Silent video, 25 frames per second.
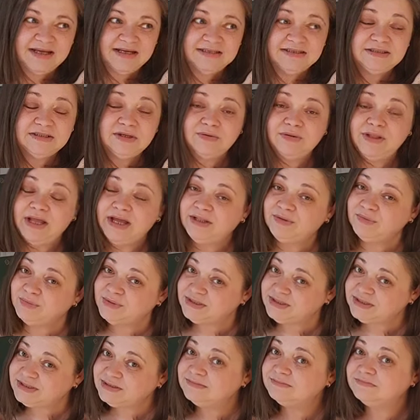So that
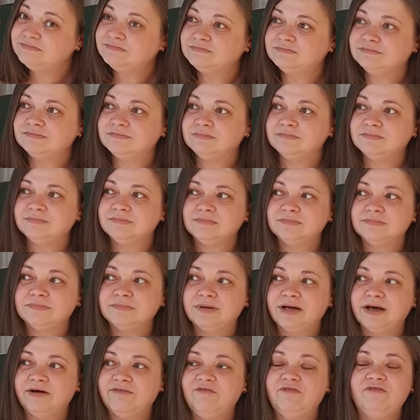was
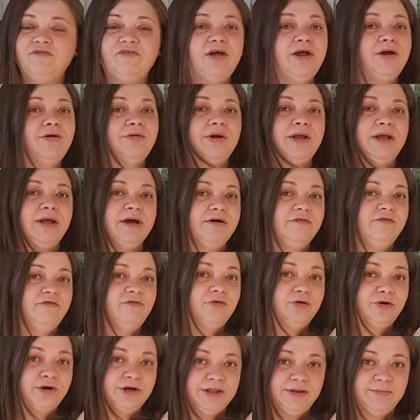a very
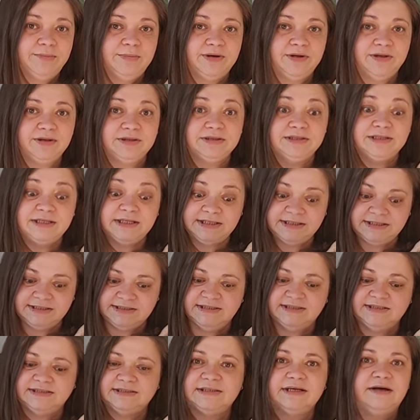affordable.
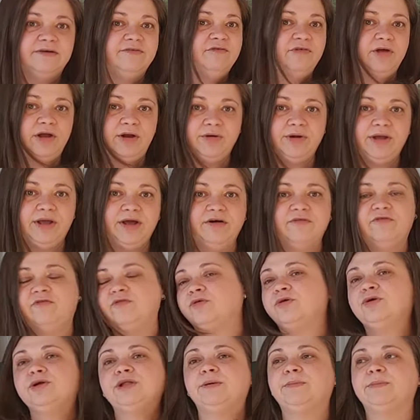This is a very
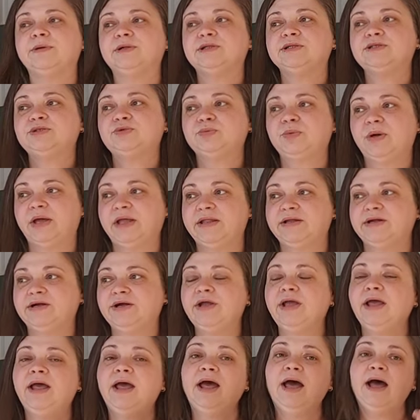affordable
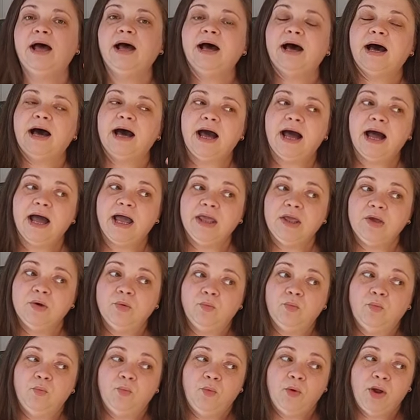sweater. I
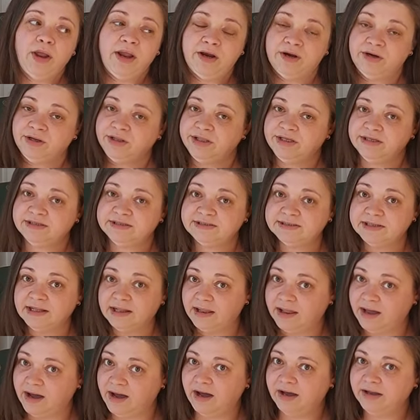wear this
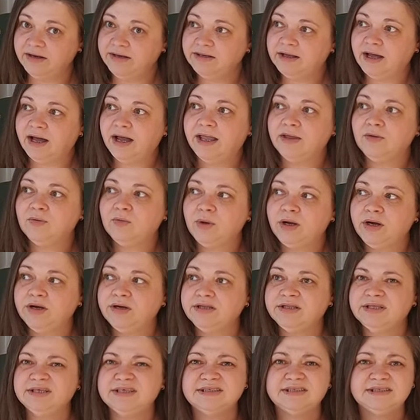a lot. I
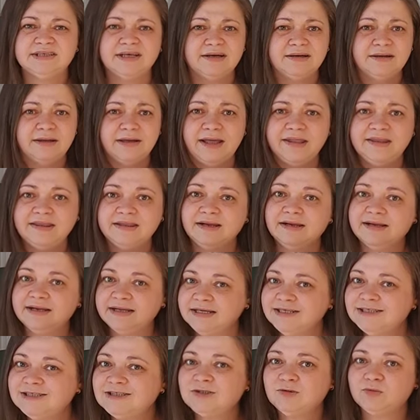wear this at
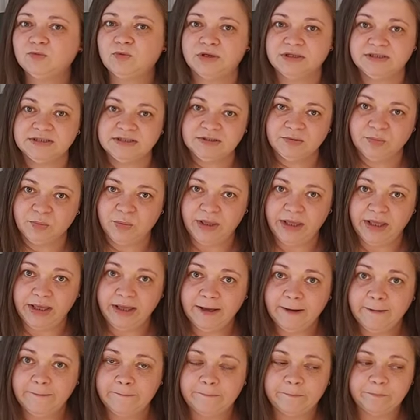least once a
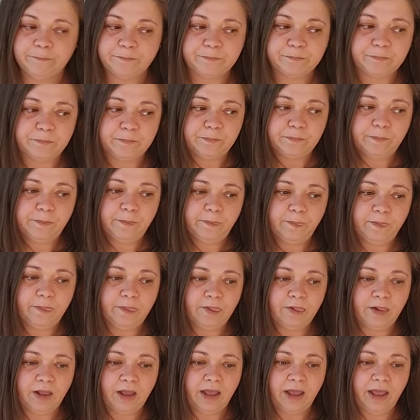week,
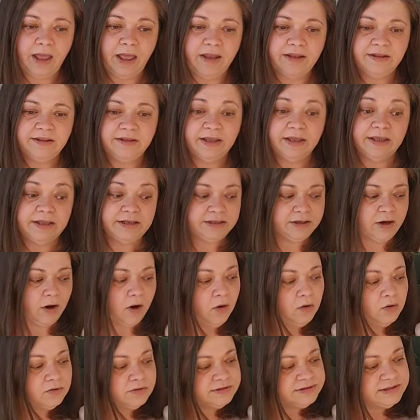and it
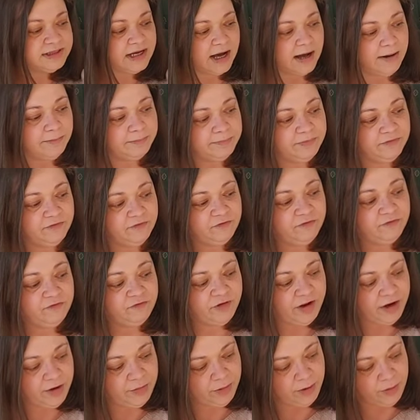holds up
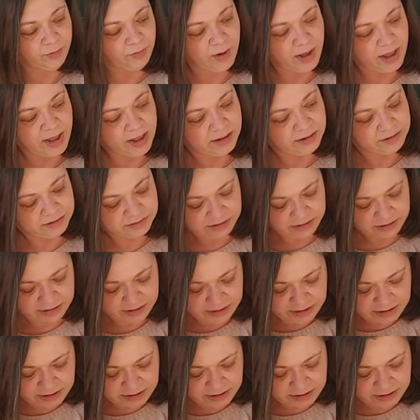very well.